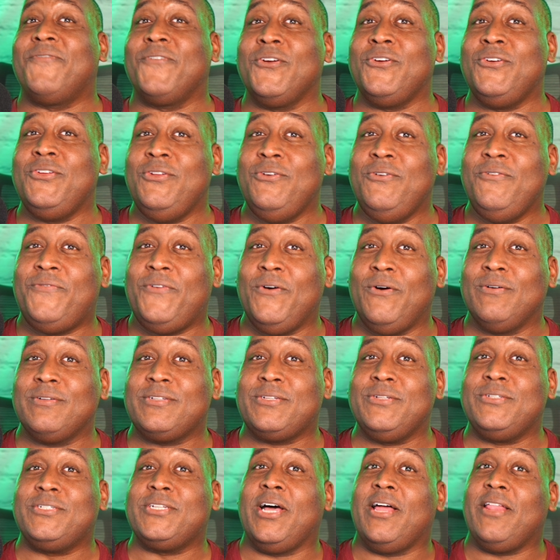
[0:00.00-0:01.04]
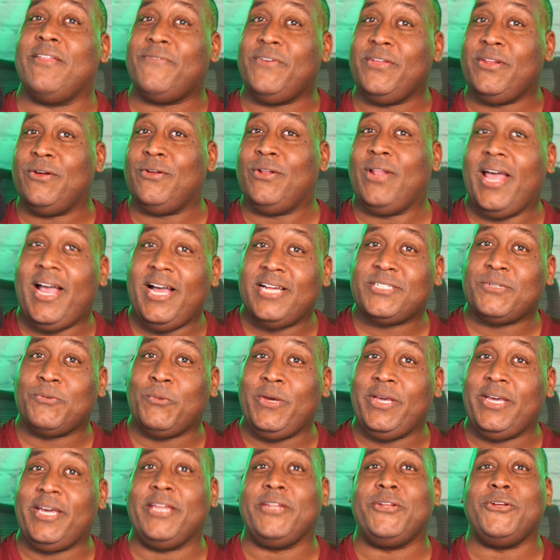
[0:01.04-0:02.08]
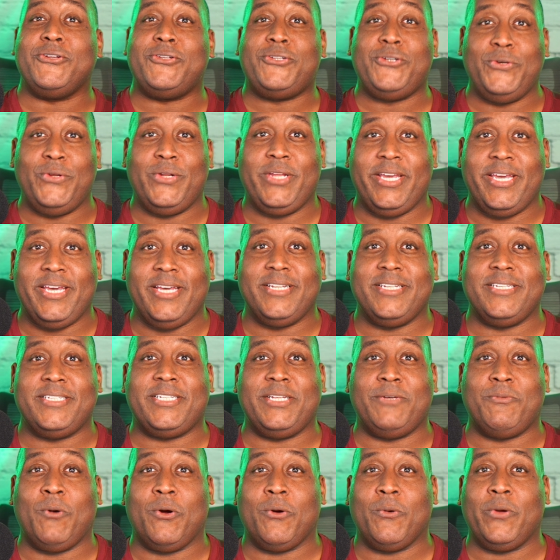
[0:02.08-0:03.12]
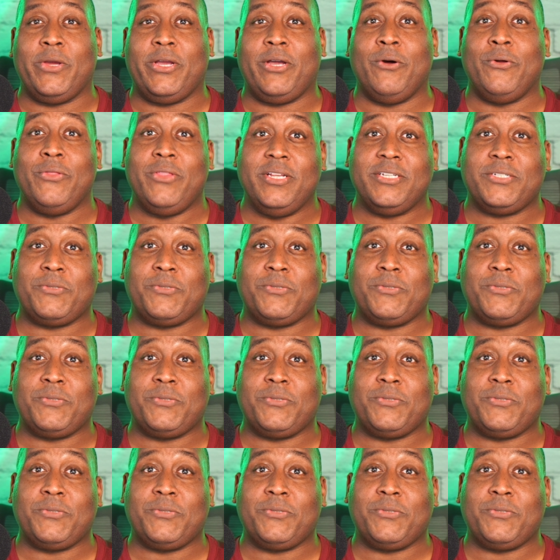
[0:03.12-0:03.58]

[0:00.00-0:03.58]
you new folks who saw the video last week and you're tuning in to see where we go this